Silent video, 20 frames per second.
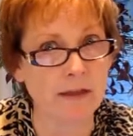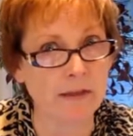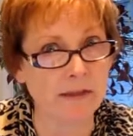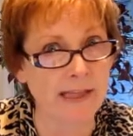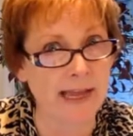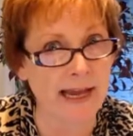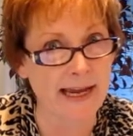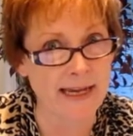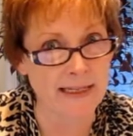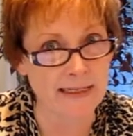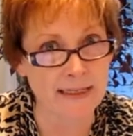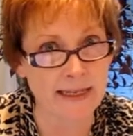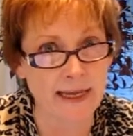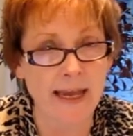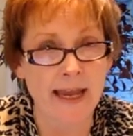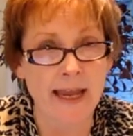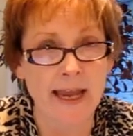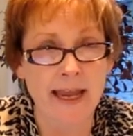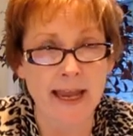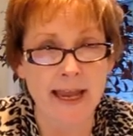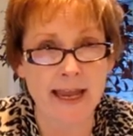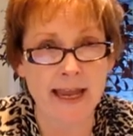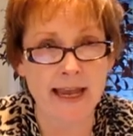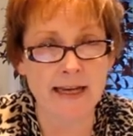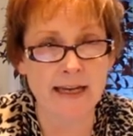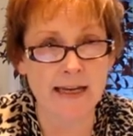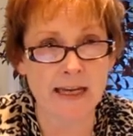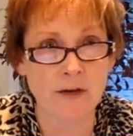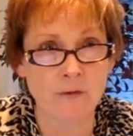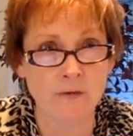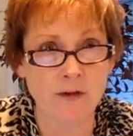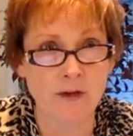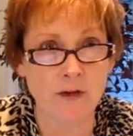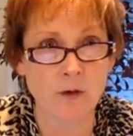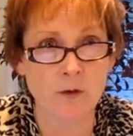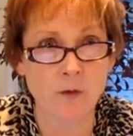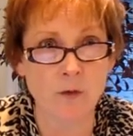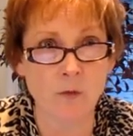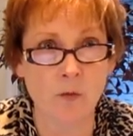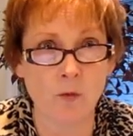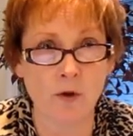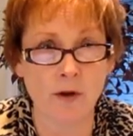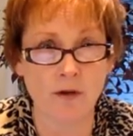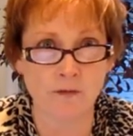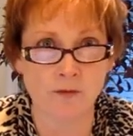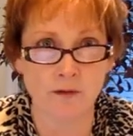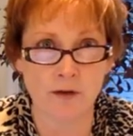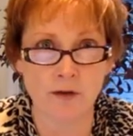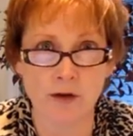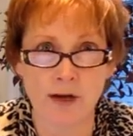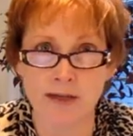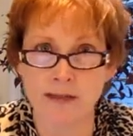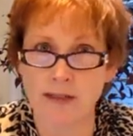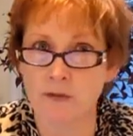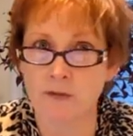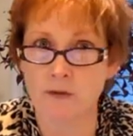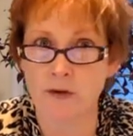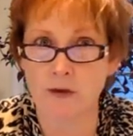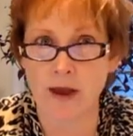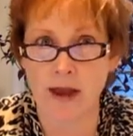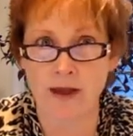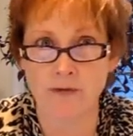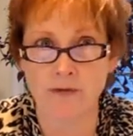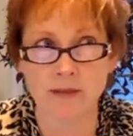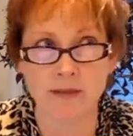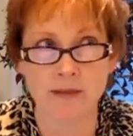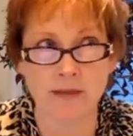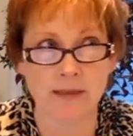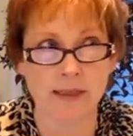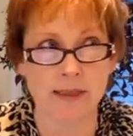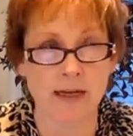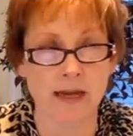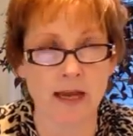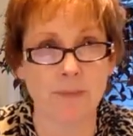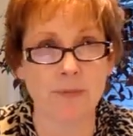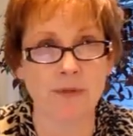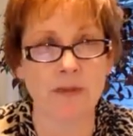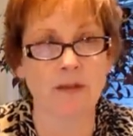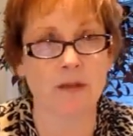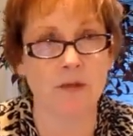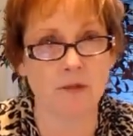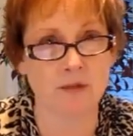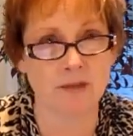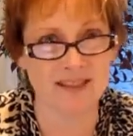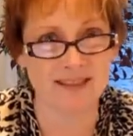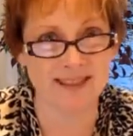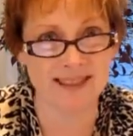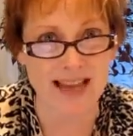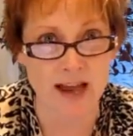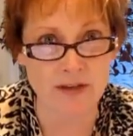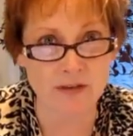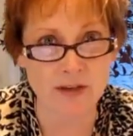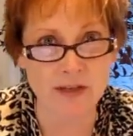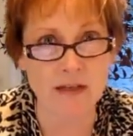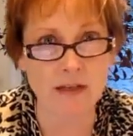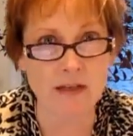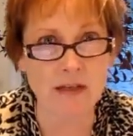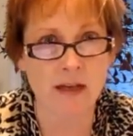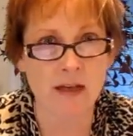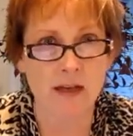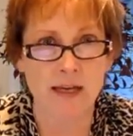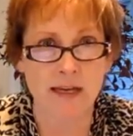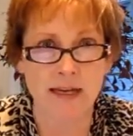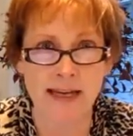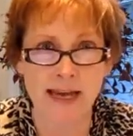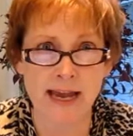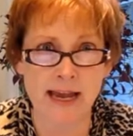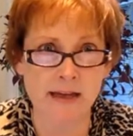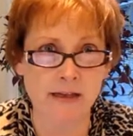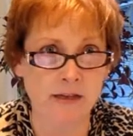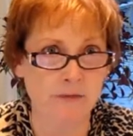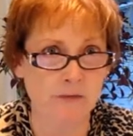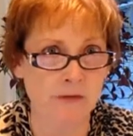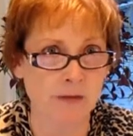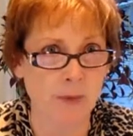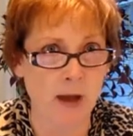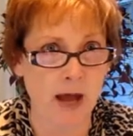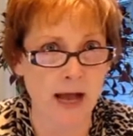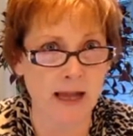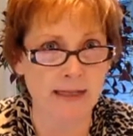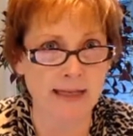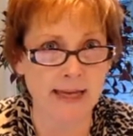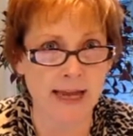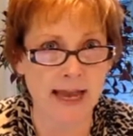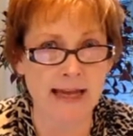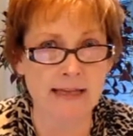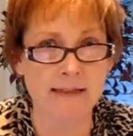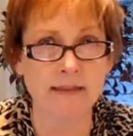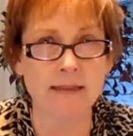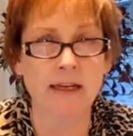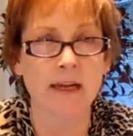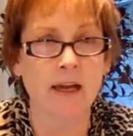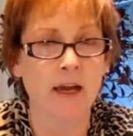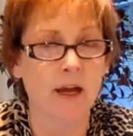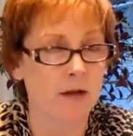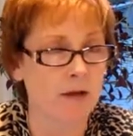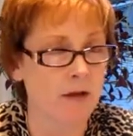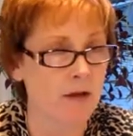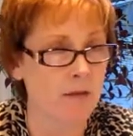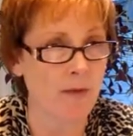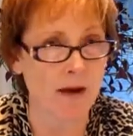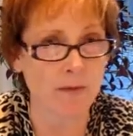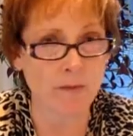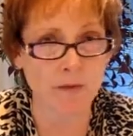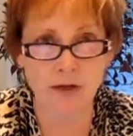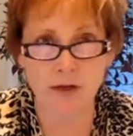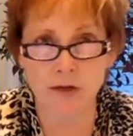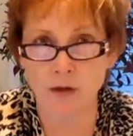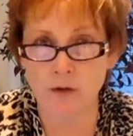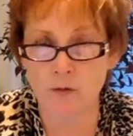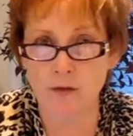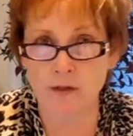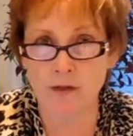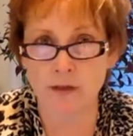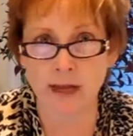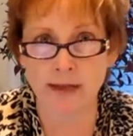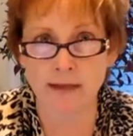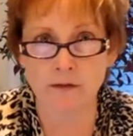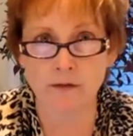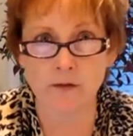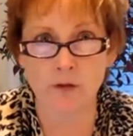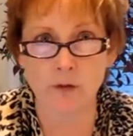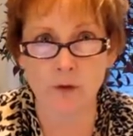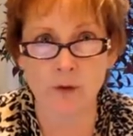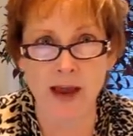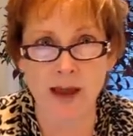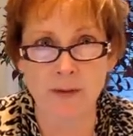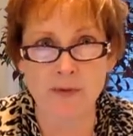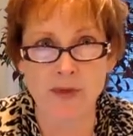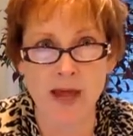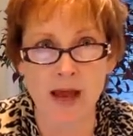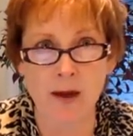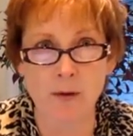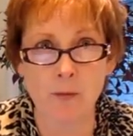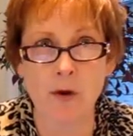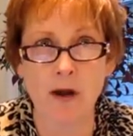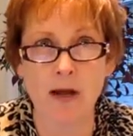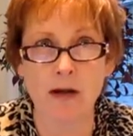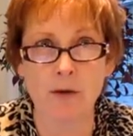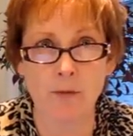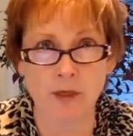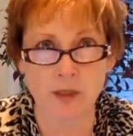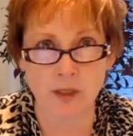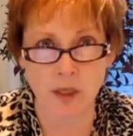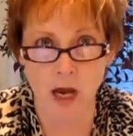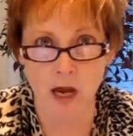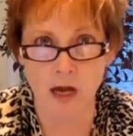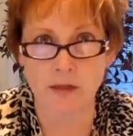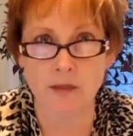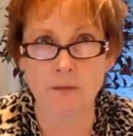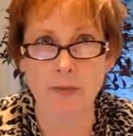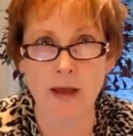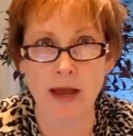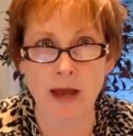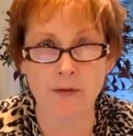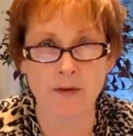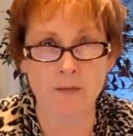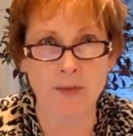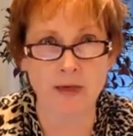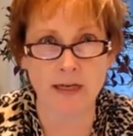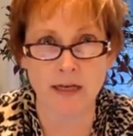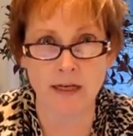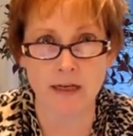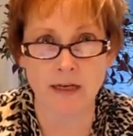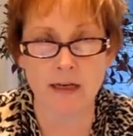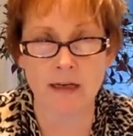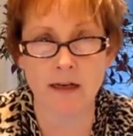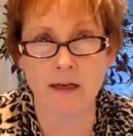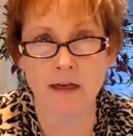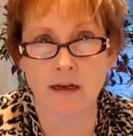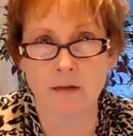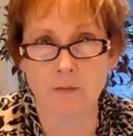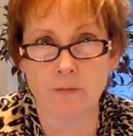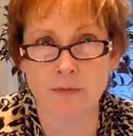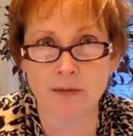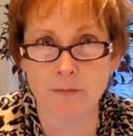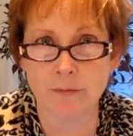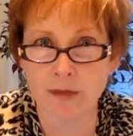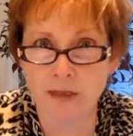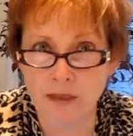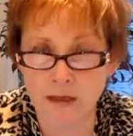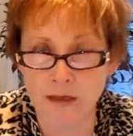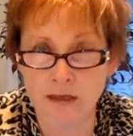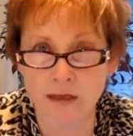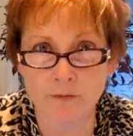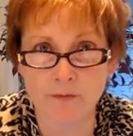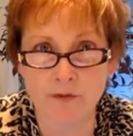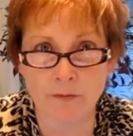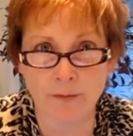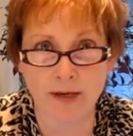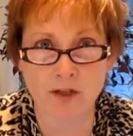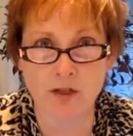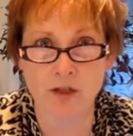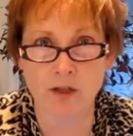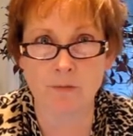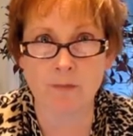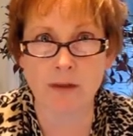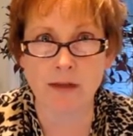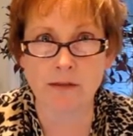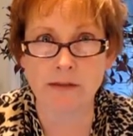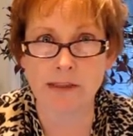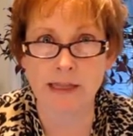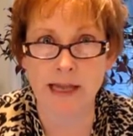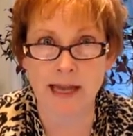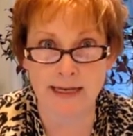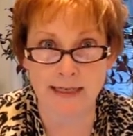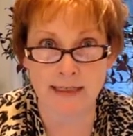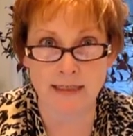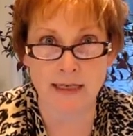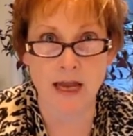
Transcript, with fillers: light. And if you, if you guys, if you haven't seen episode seven yet of the podcast, you might want to go and, and grab that one. We talked about the beginning, um, some beginning information about light